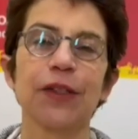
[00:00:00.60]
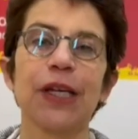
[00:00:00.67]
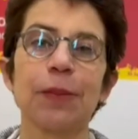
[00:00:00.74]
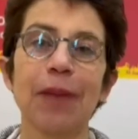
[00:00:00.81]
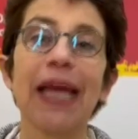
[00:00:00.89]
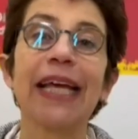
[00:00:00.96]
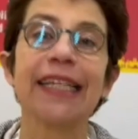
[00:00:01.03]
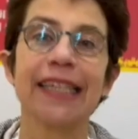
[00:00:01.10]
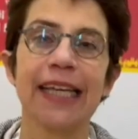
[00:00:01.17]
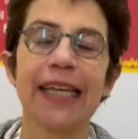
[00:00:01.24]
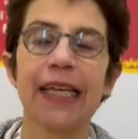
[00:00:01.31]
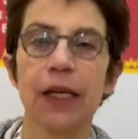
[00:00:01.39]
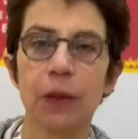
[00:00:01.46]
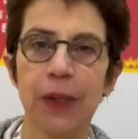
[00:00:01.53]
three main
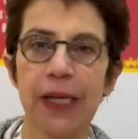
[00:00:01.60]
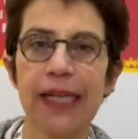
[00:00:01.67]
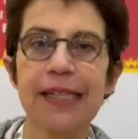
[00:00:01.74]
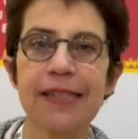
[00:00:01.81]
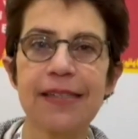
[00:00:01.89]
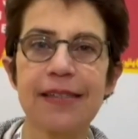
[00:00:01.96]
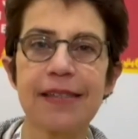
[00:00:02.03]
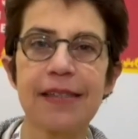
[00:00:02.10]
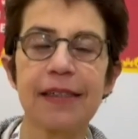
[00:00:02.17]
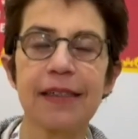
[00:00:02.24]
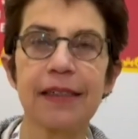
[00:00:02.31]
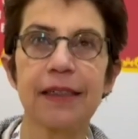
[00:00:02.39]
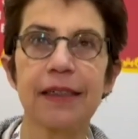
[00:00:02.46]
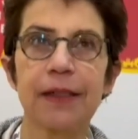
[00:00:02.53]
takeaways.
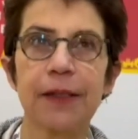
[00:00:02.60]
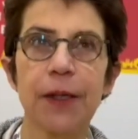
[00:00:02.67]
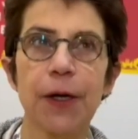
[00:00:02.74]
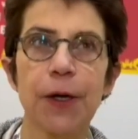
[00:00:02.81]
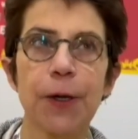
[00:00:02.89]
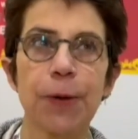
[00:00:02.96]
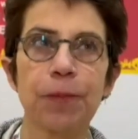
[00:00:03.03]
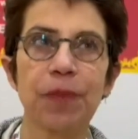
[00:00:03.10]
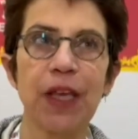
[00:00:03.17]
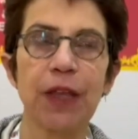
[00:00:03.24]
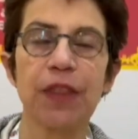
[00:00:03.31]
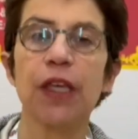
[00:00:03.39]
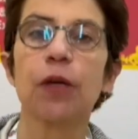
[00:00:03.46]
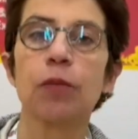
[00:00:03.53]

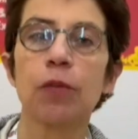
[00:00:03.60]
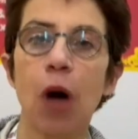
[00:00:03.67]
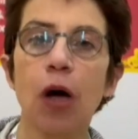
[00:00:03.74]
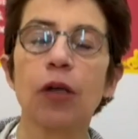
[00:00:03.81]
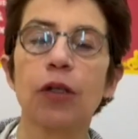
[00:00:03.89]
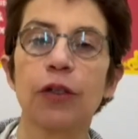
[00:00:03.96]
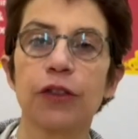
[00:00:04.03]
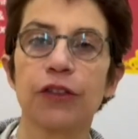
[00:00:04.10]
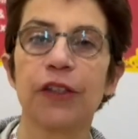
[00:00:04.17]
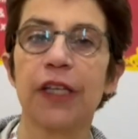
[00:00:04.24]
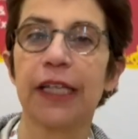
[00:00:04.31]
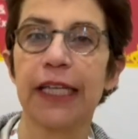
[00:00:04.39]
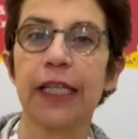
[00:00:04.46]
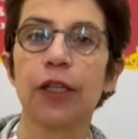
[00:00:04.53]
The humongous
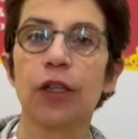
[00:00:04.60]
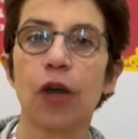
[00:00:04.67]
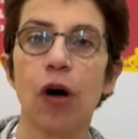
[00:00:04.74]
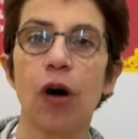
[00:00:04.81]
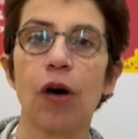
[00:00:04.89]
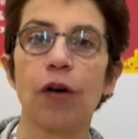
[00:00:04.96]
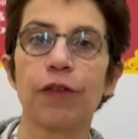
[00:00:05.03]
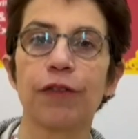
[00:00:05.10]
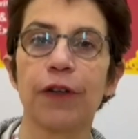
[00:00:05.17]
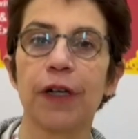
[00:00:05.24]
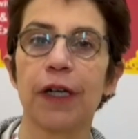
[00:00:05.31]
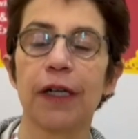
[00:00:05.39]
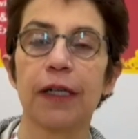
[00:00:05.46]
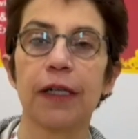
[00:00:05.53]
need of
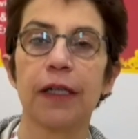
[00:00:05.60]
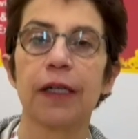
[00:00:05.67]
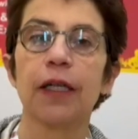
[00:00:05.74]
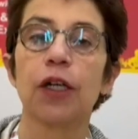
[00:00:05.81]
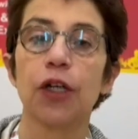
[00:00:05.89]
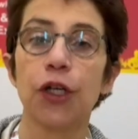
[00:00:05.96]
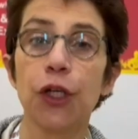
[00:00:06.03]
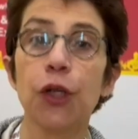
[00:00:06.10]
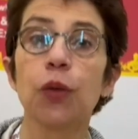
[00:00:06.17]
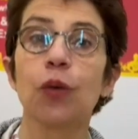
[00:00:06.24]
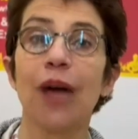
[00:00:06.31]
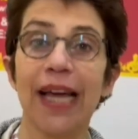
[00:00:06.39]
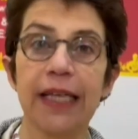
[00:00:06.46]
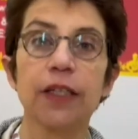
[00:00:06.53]

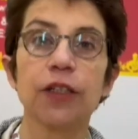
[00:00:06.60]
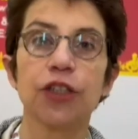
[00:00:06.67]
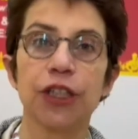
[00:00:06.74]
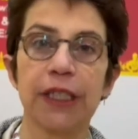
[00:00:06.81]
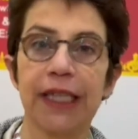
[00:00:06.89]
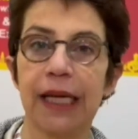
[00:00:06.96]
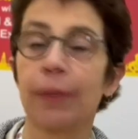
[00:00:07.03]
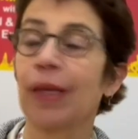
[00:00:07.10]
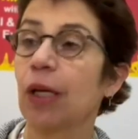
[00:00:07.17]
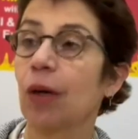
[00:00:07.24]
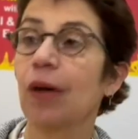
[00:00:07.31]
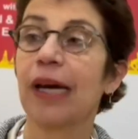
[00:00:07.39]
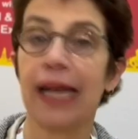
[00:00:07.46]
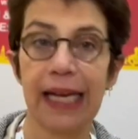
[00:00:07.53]
new energy coming
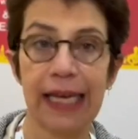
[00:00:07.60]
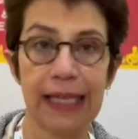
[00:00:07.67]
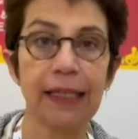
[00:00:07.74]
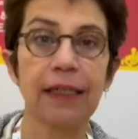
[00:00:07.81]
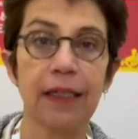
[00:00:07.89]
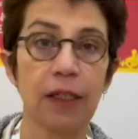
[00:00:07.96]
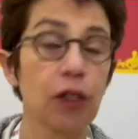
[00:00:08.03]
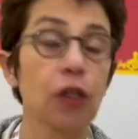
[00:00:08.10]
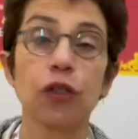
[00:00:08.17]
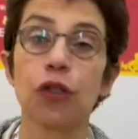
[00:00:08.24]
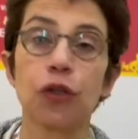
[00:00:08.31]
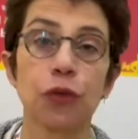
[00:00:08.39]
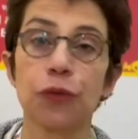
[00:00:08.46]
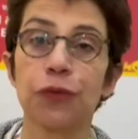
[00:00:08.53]
online in
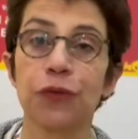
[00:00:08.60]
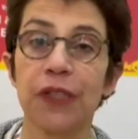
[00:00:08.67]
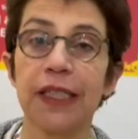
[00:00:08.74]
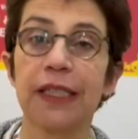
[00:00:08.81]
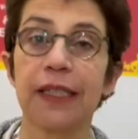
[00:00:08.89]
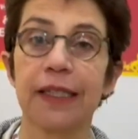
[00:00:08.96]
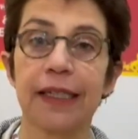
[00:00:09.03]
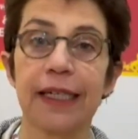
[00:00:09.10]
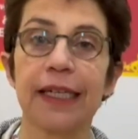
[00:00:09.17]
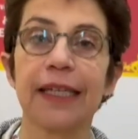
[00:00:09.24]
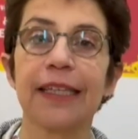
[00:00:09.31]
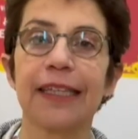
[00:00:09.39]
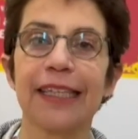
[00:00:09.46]
order to feed the